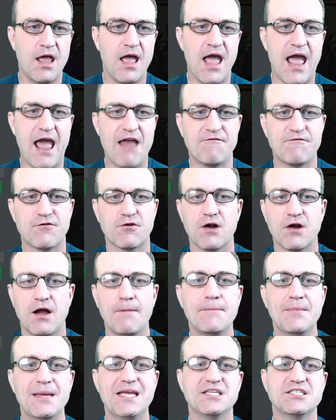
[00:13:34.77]
And for a
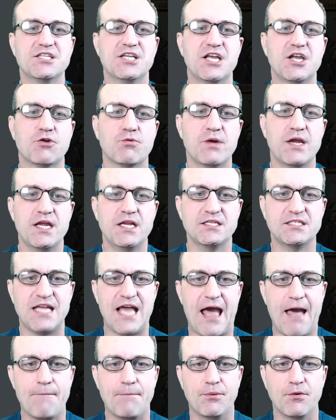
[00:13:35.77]
measly green
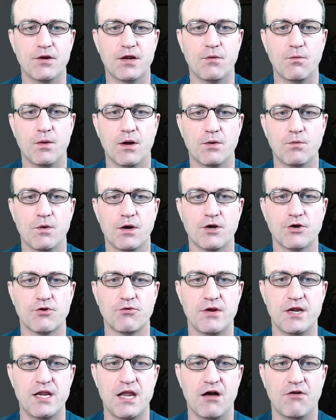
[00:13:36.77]
tap, put a 1/1
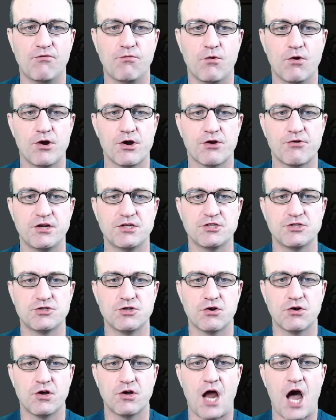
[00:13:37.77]
green Elf Warrior creature
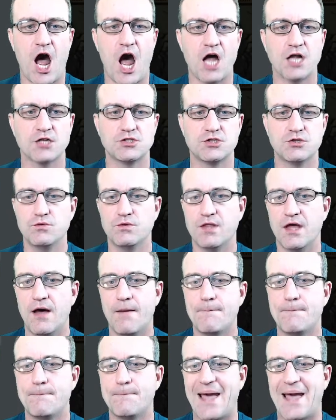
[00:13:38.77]
token onto
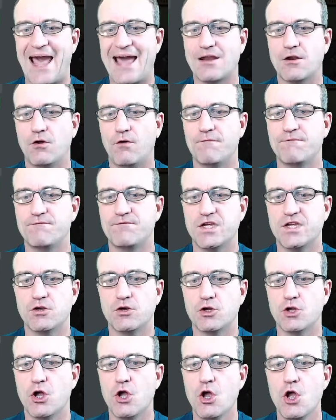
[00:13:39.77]
the
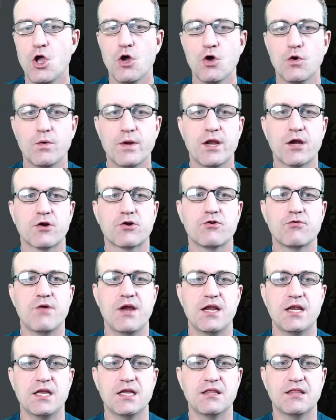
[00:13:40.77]
battlefield. We are
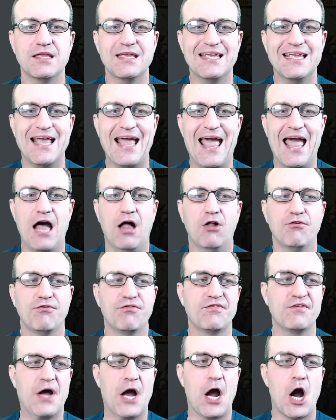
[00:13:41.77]
creating the
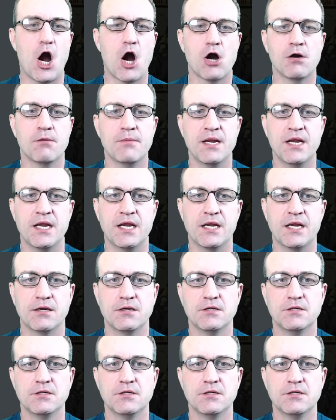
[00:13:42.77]
Elf Army